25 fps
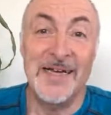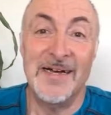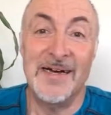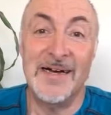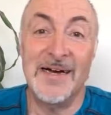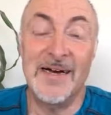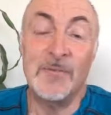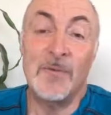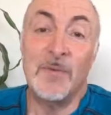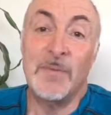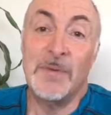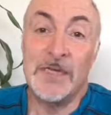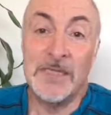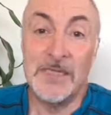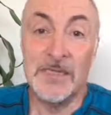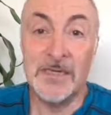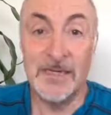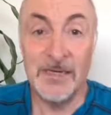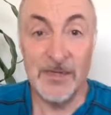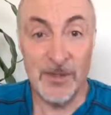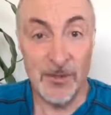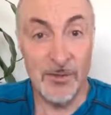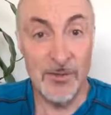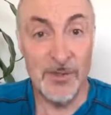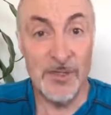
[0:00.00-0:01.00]
I'm a
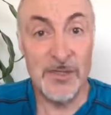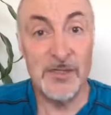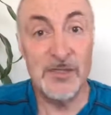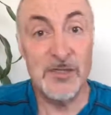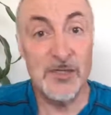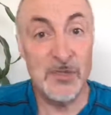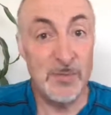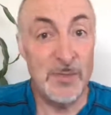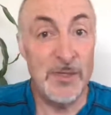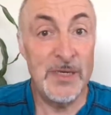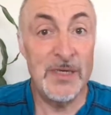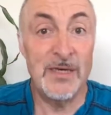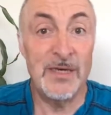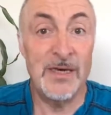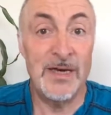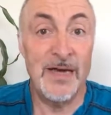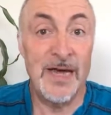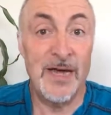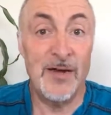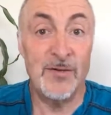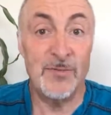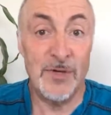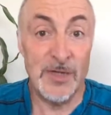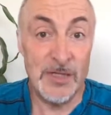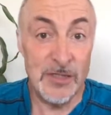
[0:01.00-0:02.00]
best-selling author, speaker
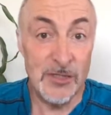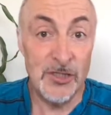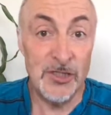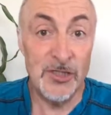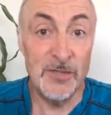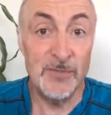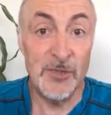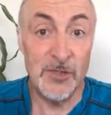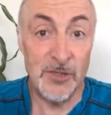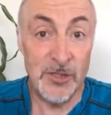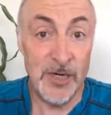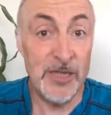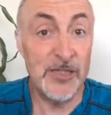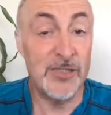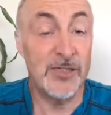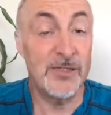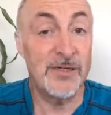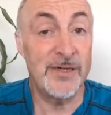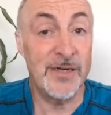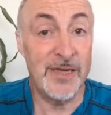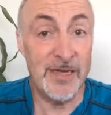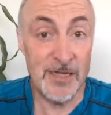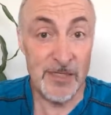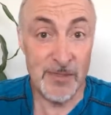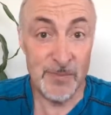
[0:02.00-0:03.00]
and relationship attraction
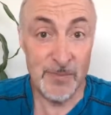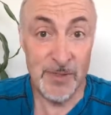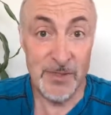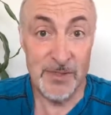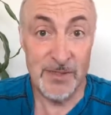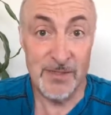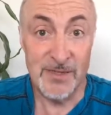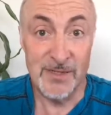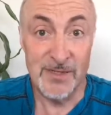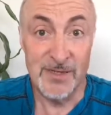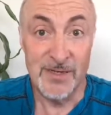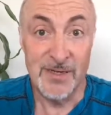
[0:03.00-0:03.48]
expert.